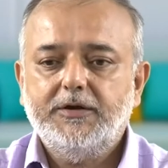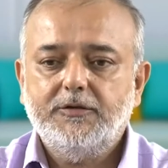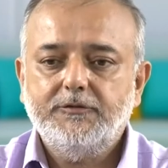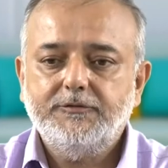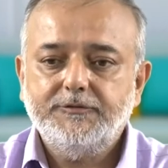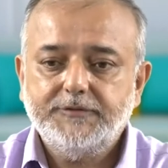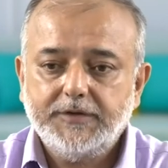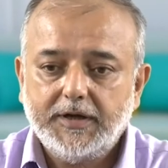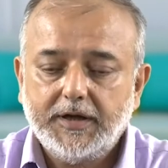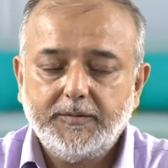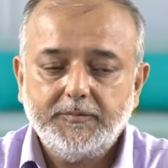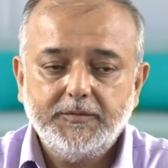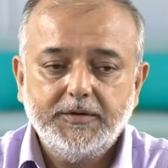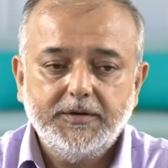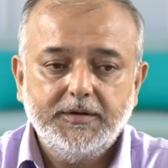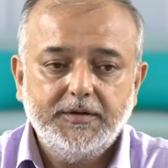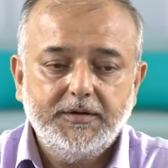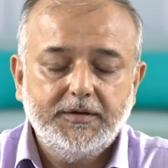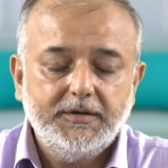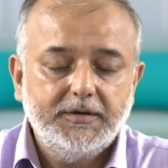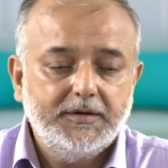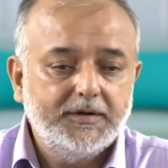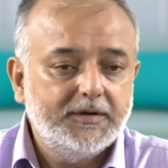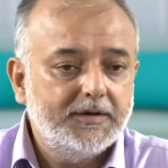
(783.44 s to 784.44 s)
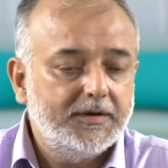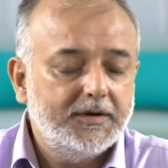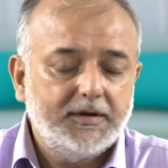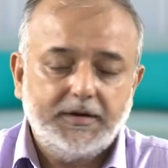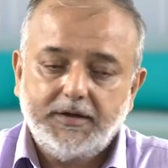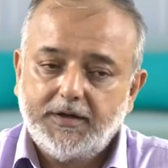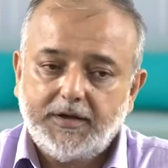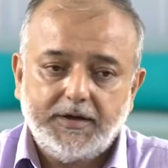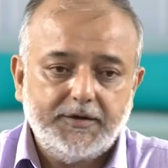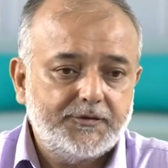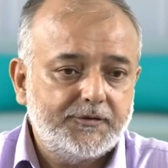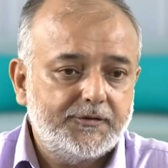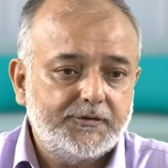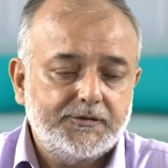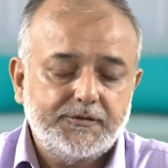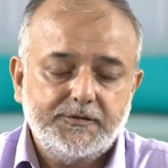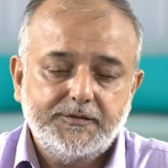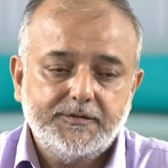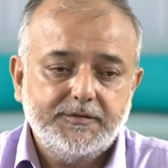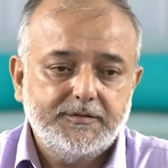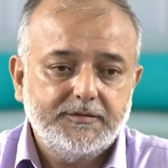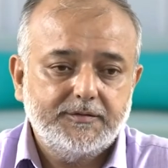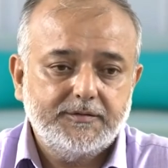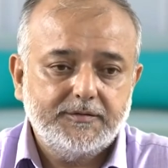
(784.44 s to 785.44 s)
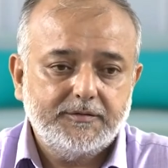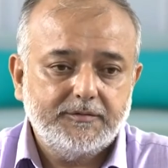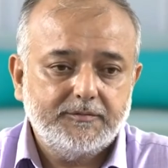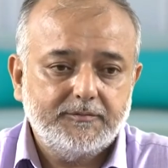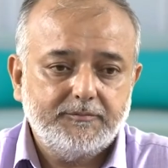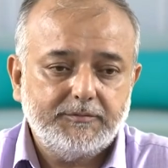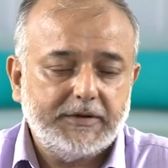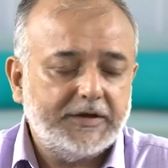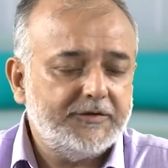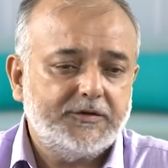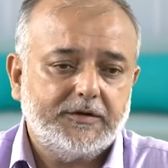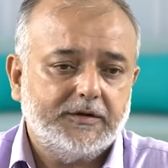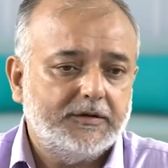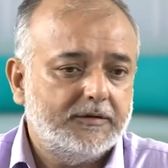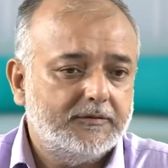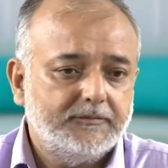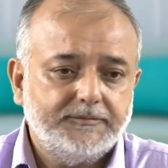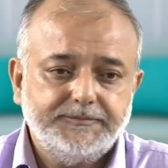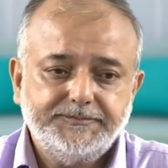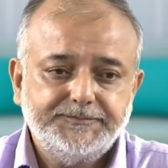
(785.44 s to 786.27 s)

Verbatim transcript: of time. It is magical.